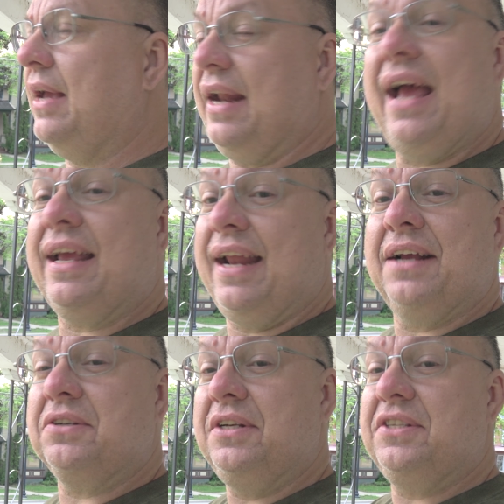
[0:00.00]
and I can
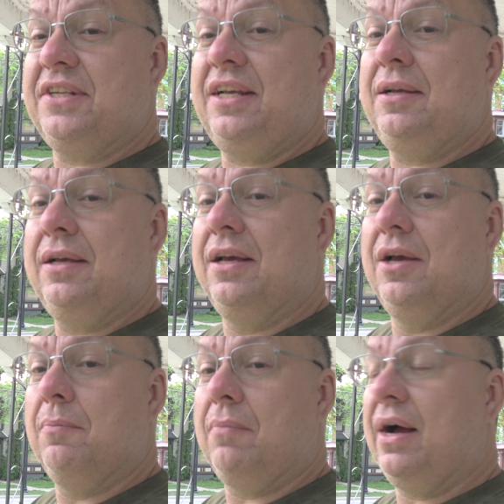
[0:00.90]
actually see
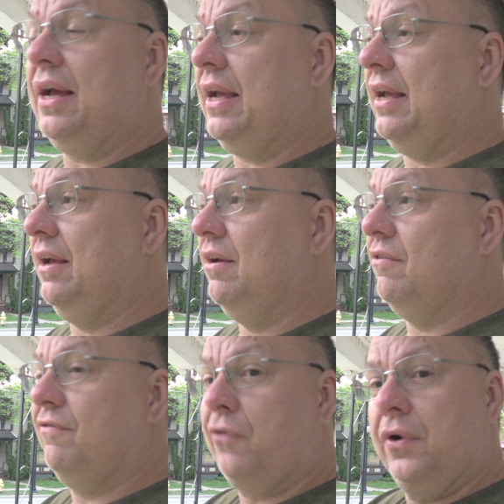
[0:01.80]
my
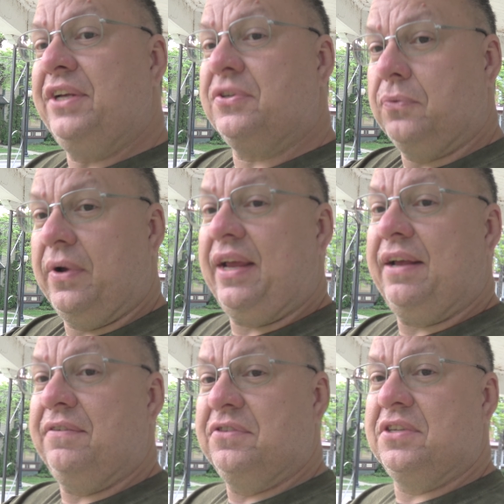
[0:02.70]
voice
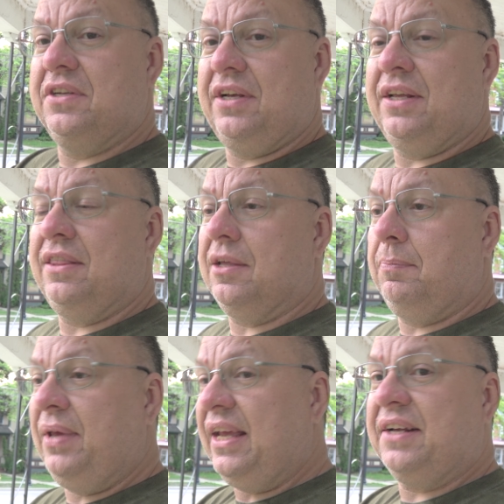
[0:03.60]
waves in the
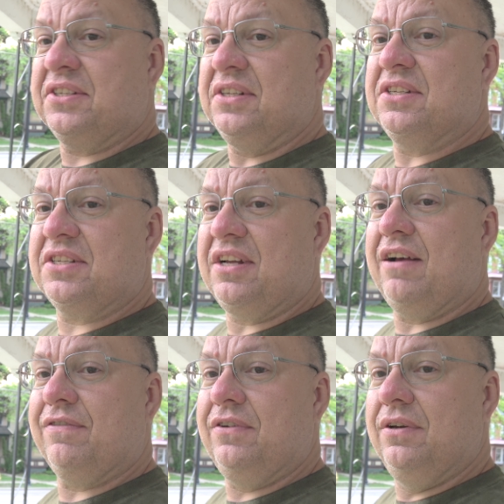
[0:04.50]
peaks and
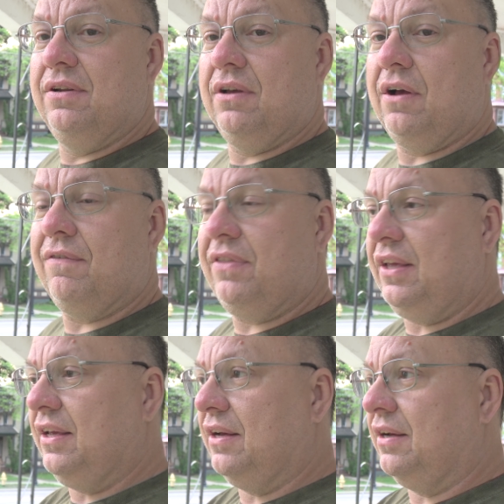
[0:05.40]
stuff of
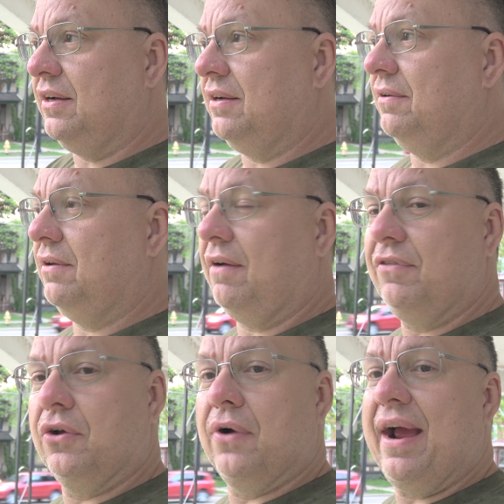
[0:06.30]
the uh,
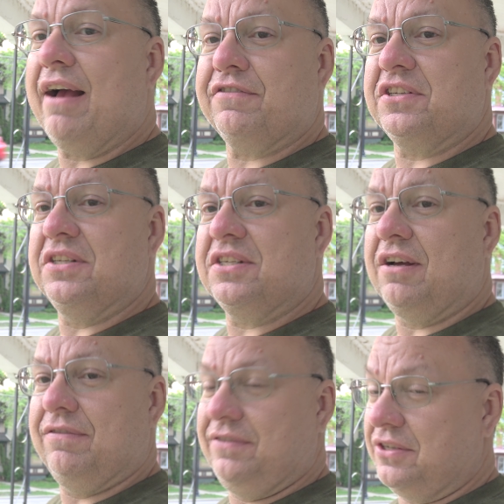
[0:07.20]
of the graphs and
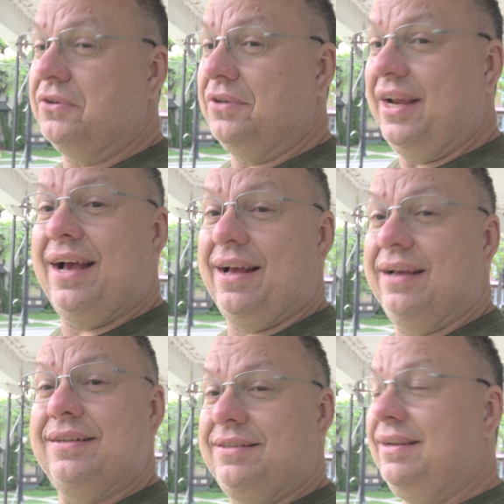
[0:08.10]
stuff. So
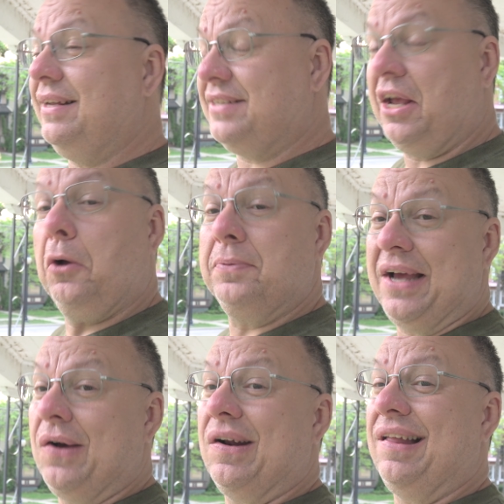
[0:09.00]
yeah, it, it's helped
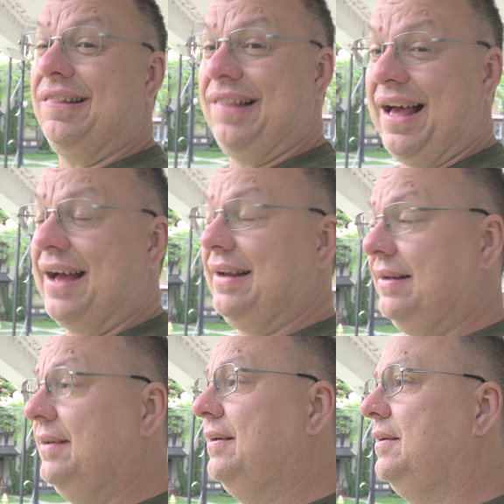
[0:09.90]
out a lot.
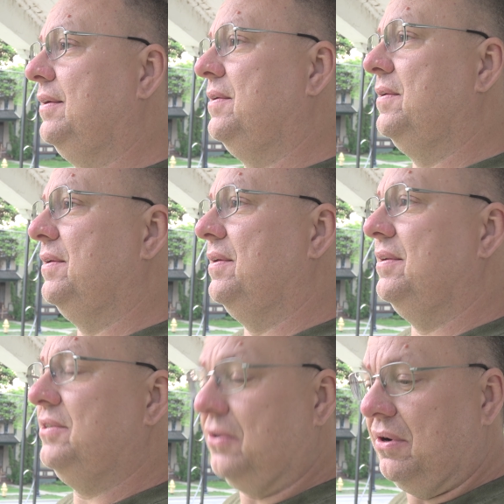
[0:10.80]

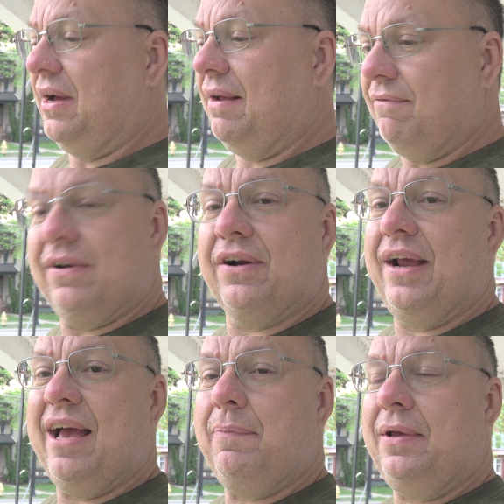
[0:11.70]
So I'm very
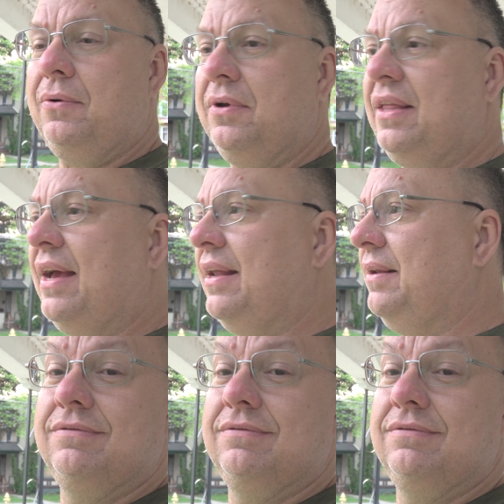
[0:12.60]
happy with that.